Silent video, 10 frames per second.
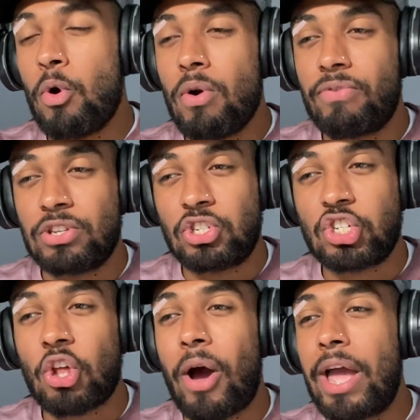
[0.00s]
of a
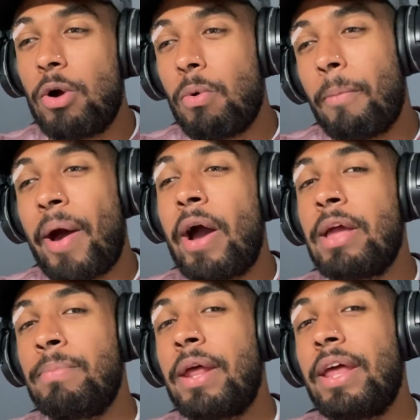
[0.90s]
style about
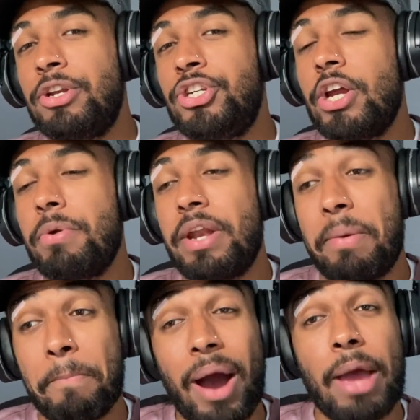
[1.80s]
him than Ed Sheeran,
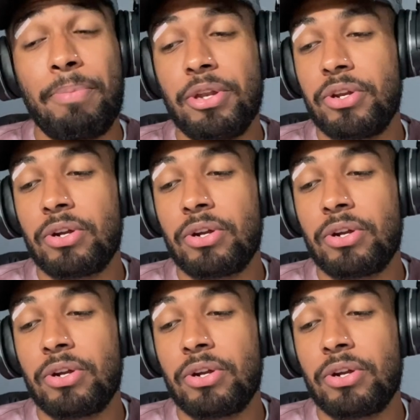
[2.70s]
in my opinion,